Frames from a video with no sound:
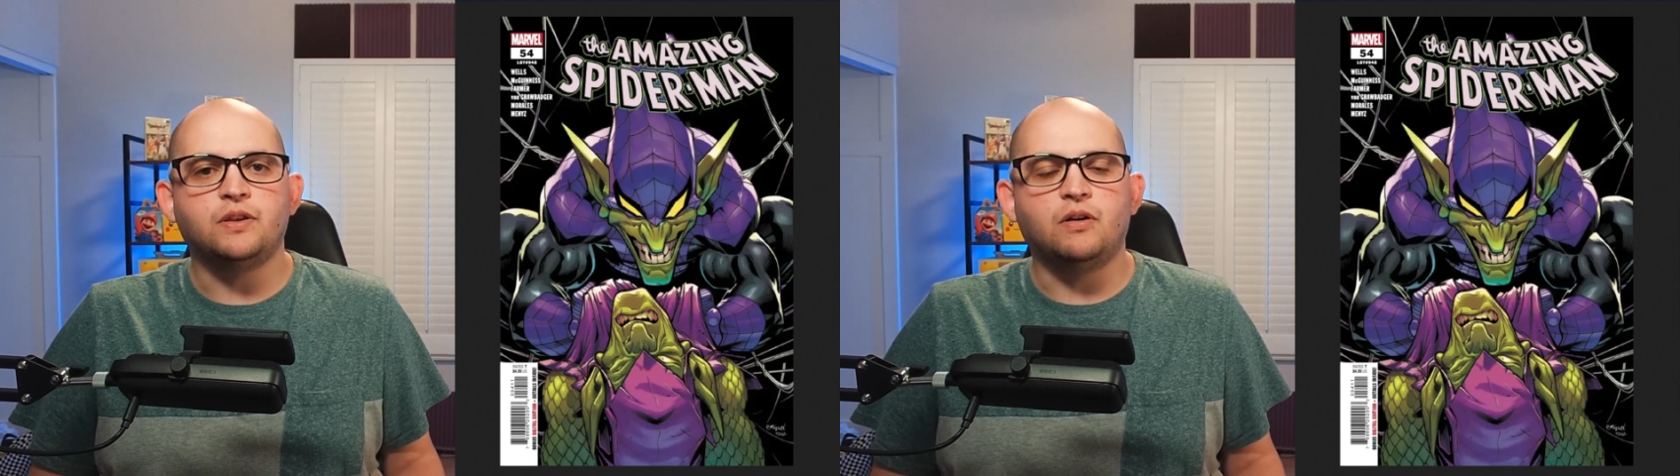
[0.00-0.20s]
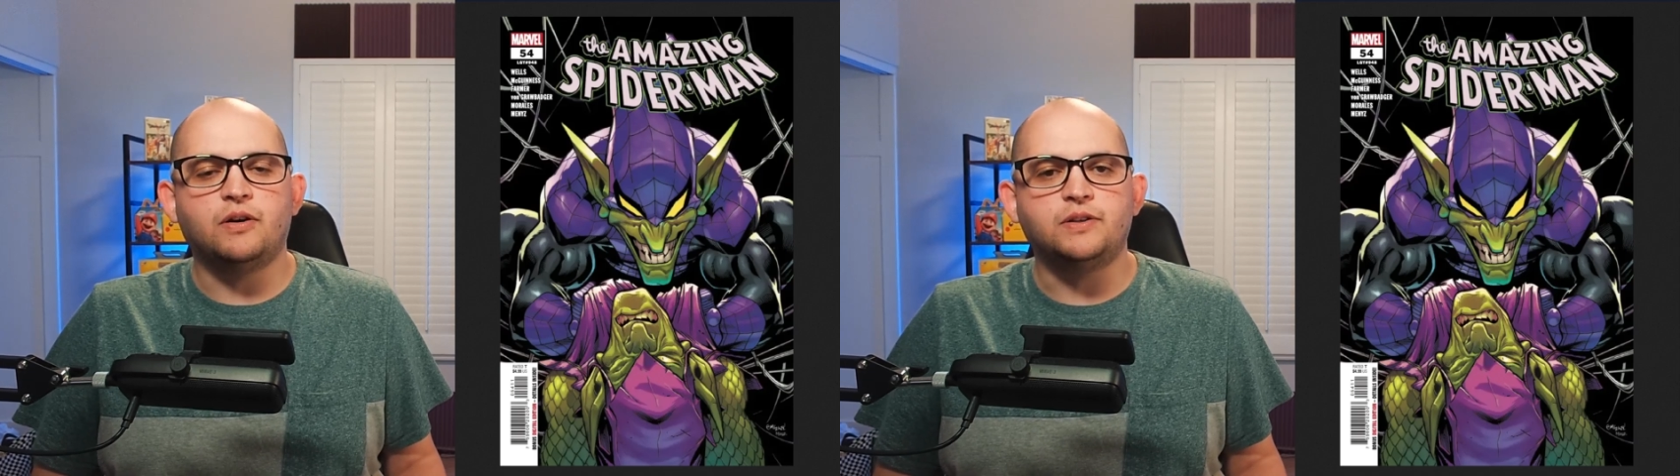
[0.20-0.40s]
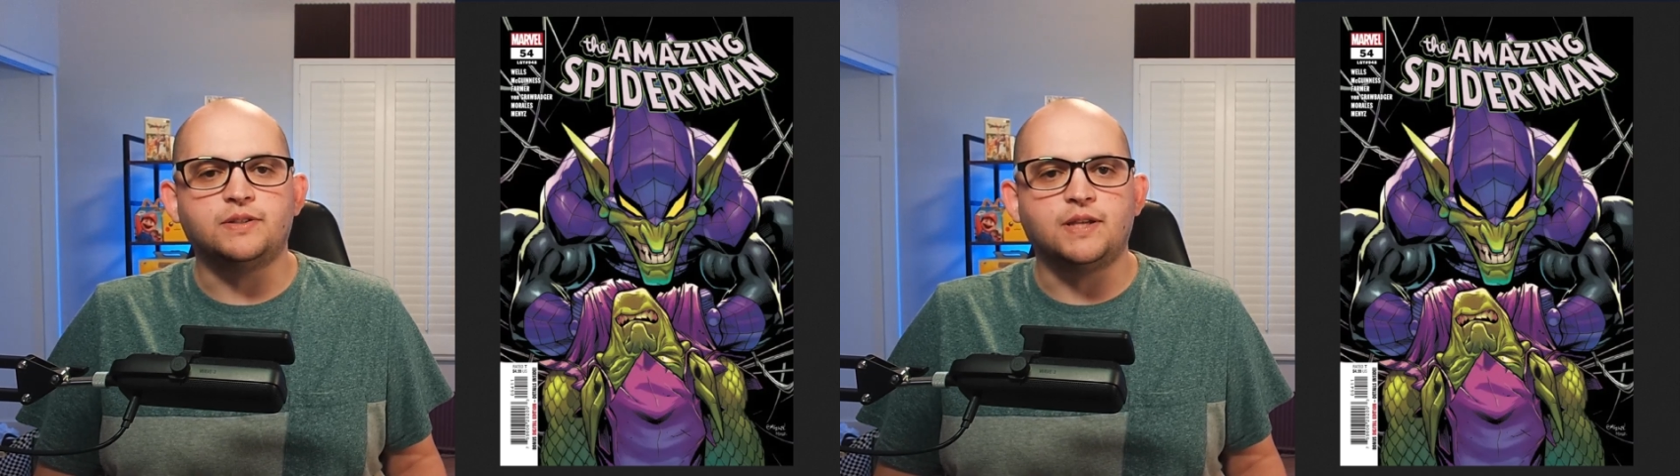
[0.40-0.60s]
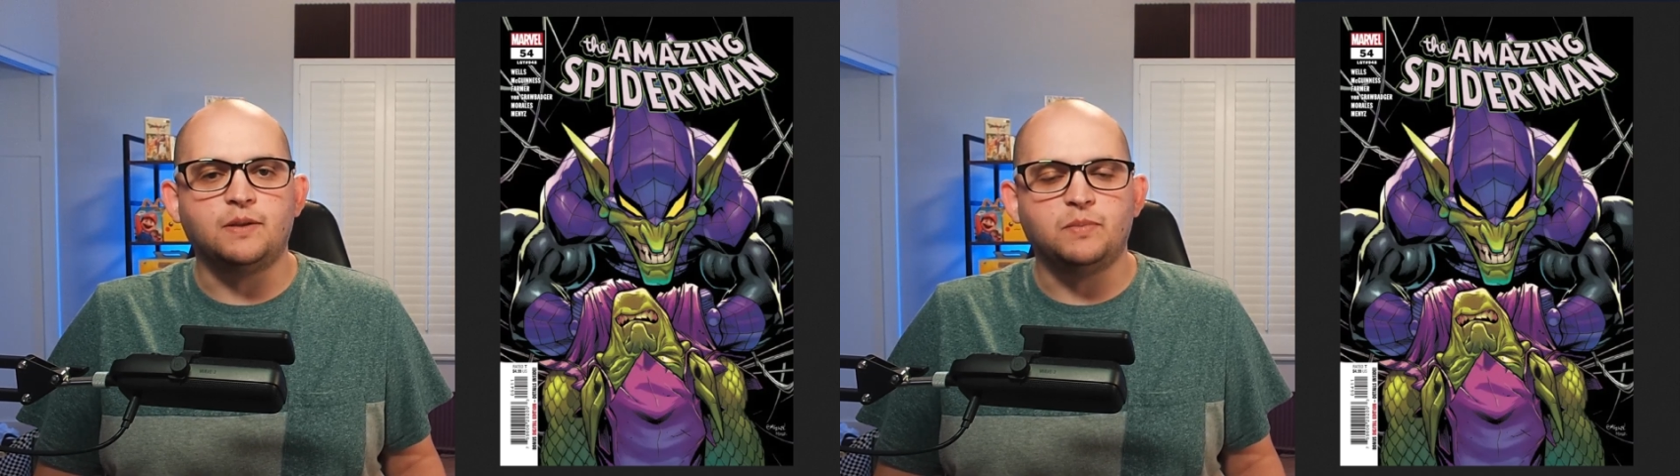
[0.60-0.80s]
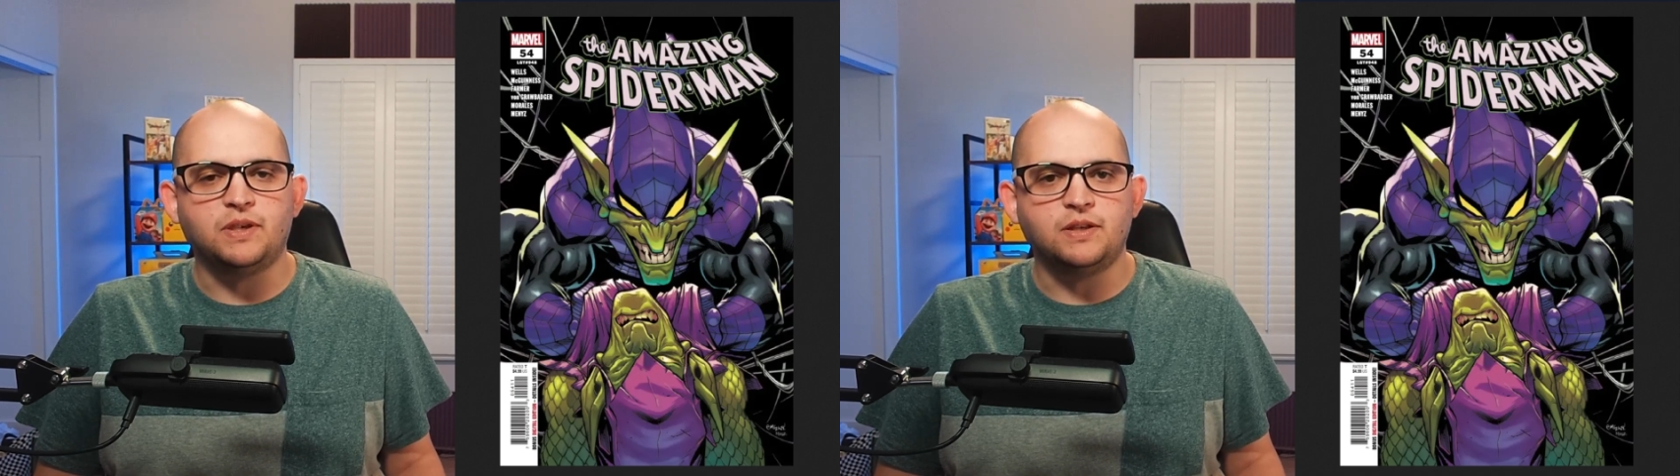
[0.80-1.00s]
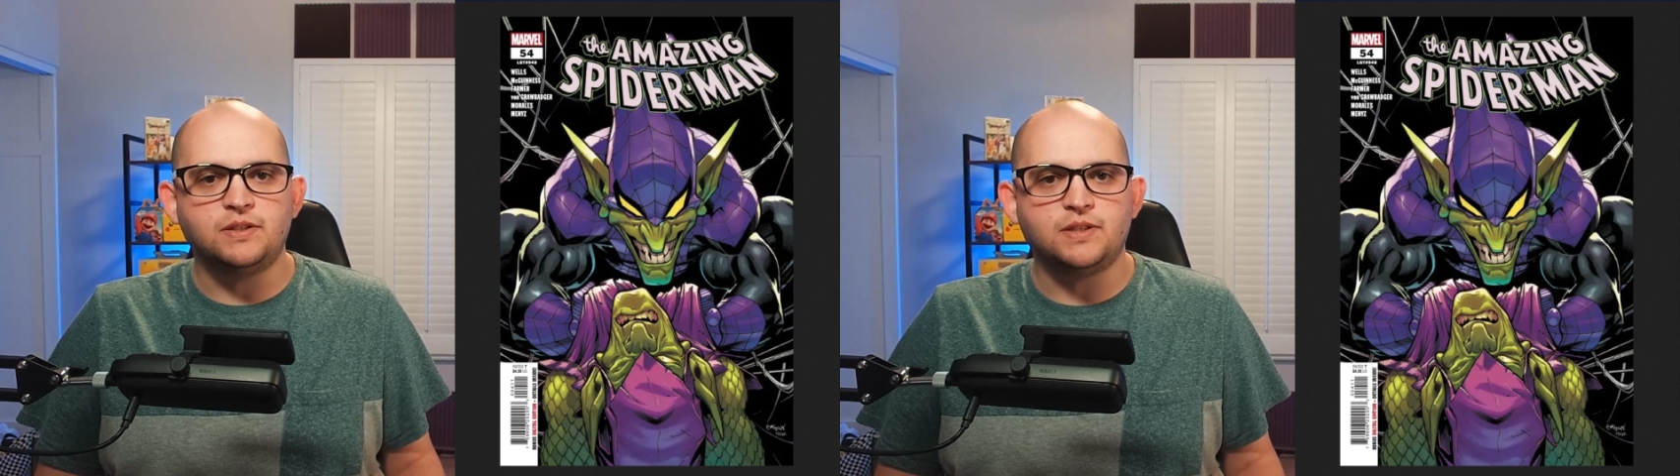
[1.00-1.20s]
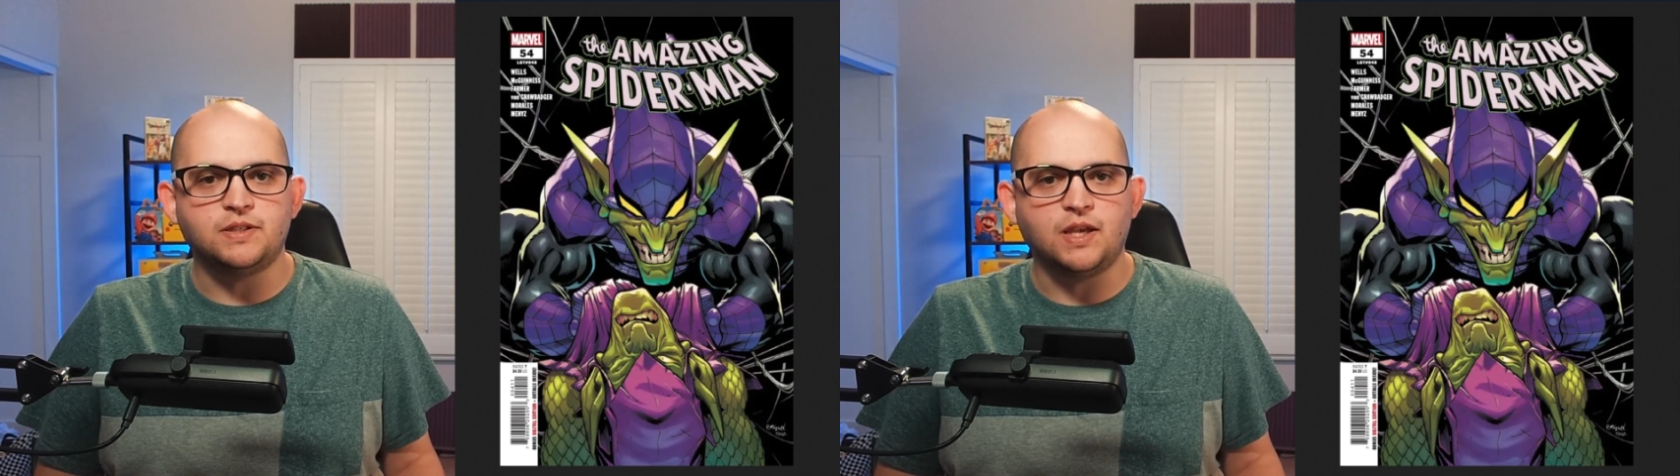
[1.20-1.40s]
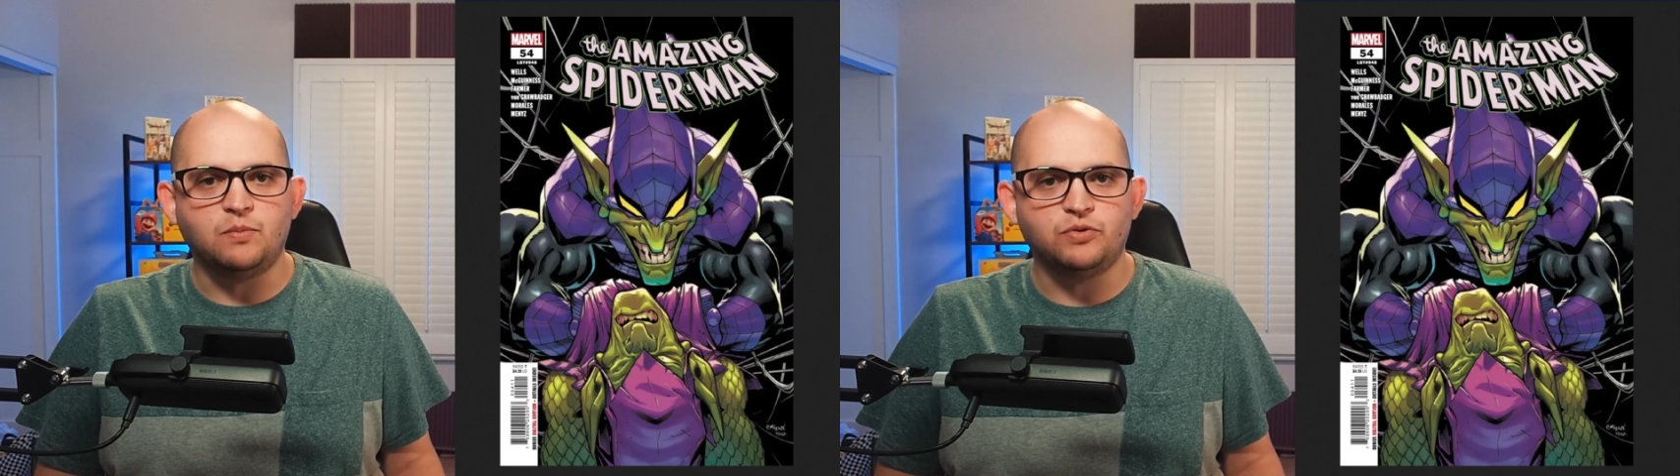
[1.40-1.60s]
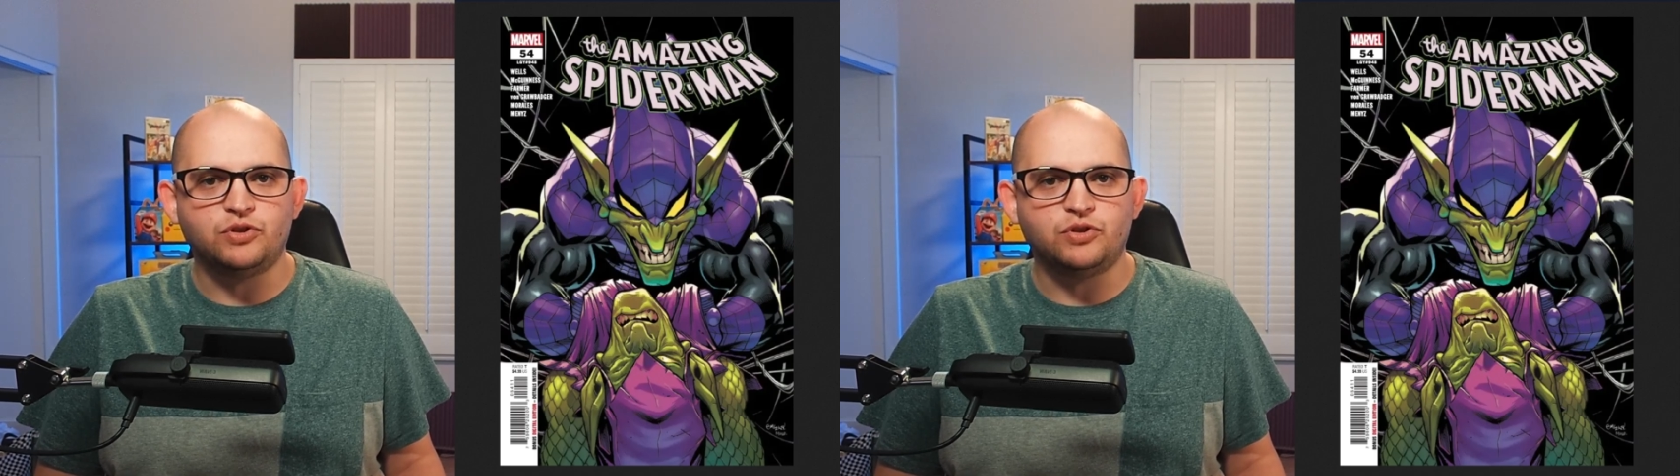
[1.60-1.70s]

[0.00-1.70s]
that artist Ed McGuinness is able